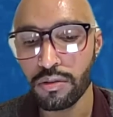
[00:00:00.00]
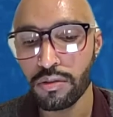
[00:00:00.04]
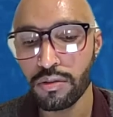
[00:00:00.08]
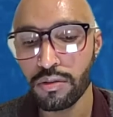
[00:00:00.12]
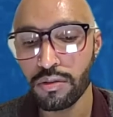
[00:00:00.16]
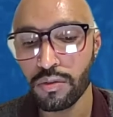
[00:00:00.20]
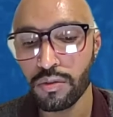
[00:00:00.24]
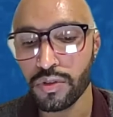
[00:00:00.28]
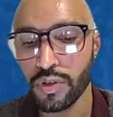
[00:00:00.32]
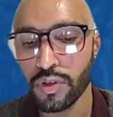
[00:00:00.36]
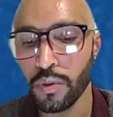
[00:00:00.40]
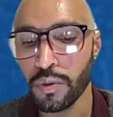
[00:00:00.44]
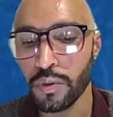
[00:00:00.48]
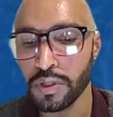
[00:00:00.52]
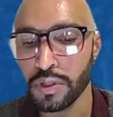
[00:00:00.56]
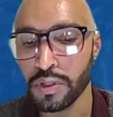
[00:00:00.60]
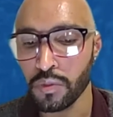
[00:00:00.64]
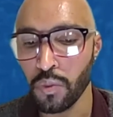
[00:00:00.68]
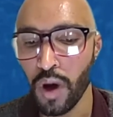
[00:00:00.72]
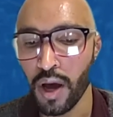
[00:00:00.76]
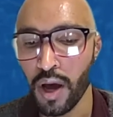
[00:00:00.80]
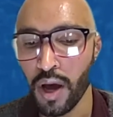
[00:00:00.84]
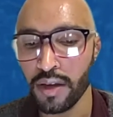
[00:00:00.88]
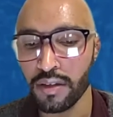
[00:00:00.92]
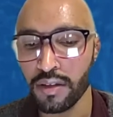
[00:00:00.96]
was always
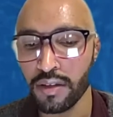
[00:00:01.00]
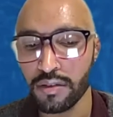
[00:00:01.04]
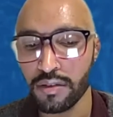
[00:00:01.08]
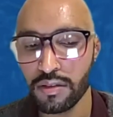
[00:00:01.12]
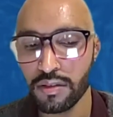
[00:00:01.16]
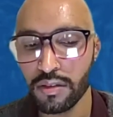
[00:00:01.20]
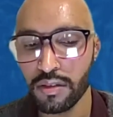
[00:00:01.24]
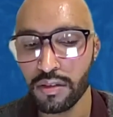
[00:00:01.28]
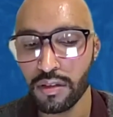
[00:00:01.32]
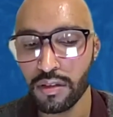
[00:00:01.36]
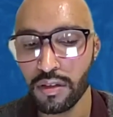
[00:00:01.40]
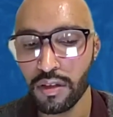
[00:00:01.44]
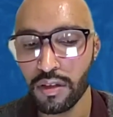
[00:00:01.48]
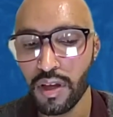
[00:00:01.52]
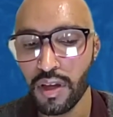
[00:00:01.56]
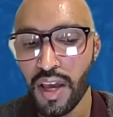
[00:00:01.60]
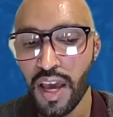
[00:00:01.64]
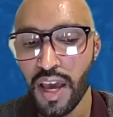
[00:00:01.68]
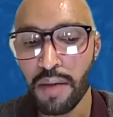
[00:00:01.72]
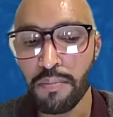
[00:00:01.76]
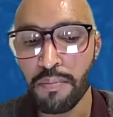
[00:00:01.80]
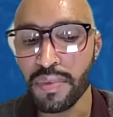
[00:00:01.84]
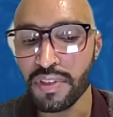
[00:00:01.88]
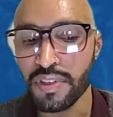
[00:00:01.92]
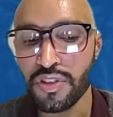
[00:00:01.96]
white.
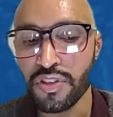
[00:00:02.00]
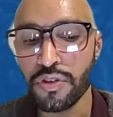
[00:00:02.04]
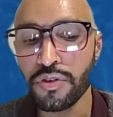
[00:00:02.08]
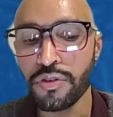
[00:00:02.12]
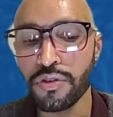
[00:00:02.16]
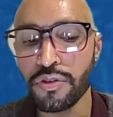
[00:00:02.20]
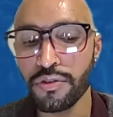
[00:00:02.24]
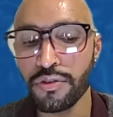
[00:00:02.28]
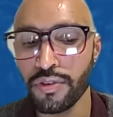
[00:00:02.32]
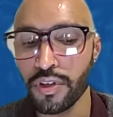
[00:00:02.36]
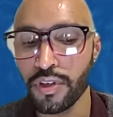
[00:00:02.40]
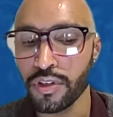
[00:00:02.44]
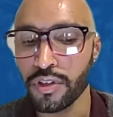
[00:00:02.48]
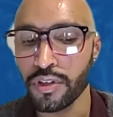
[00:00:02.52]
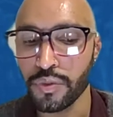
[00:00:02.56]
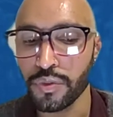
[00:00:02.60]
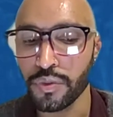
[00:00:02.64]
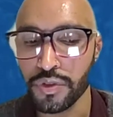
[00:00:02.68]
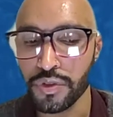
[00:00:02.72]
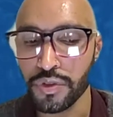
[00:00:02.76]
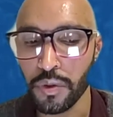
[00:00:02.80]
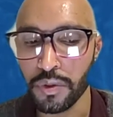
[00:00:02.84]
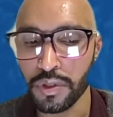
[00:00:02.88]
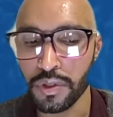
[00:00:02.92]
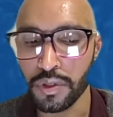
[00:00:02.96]
And Miss Universe was
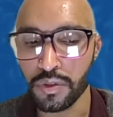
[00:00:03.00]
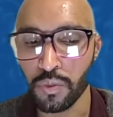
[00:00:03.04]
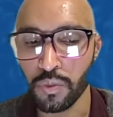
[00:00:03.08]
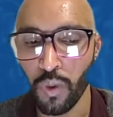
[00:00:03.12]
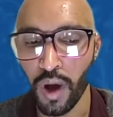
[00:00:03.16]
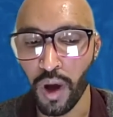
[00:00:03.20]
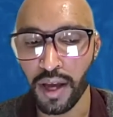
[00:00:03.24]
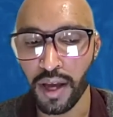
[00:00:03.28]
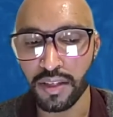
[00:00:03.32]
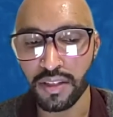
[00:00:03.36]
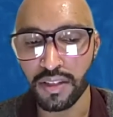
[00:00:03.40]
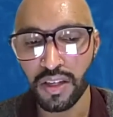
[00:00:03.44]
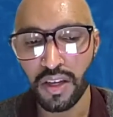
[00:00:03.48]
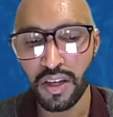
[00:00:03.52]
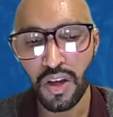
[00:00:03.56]
always white.